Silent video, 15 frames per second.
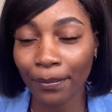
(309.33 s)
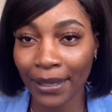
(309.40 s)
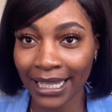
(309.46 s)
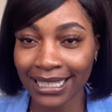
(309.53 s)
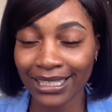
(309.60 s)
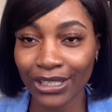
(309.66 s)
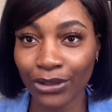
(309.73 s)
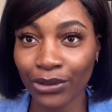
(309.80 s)

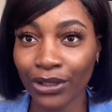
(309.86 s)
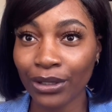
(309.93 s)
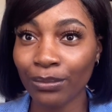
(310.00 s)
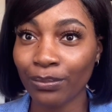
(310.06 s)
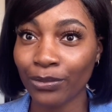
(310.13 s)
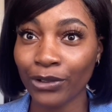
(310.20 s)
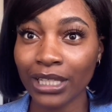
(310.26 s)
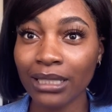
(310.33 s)
bacteria
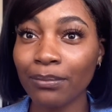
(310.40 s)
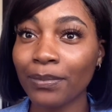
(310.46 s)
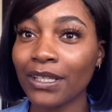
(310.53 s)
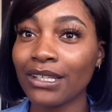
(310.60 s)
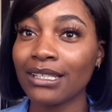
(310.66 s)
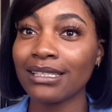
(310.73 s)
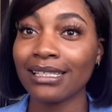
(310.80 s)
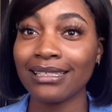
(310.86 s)
breed
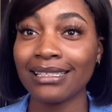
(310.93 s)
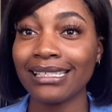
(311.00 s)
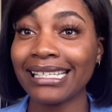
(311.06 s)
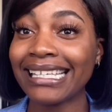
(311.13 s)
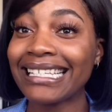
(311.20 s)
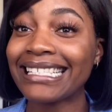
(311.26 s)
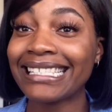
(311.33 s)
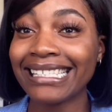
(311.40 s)
because it's
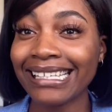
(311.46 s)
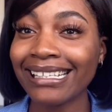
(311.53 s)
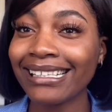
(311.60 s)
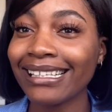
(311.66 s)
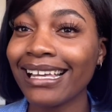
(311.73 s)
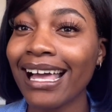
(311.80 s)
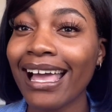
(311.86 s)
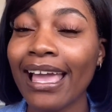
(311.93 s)
the
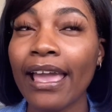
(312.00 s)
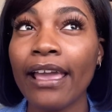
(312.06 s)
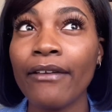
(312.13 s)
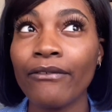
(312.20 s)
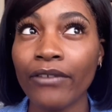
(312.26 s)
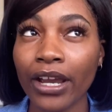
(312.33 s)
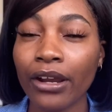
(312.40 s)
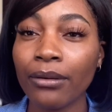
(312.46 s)
ideal
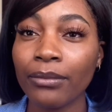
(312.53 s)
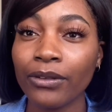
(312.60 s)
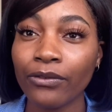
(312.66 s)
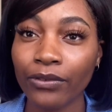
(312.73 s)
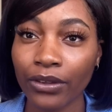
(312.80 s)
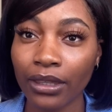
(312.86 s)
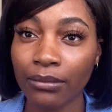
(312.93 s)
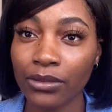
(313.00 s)
environment
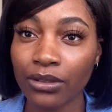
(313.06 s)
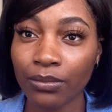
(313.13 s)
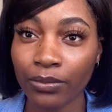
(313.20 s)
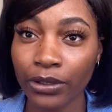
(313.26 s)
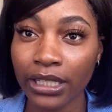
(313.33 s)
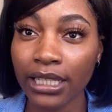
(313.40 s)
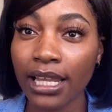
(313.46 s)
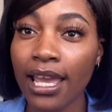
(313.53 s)
for them to
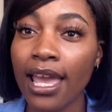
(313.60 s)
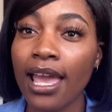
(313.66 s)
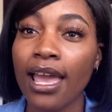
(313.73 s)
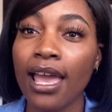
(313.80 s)
breed,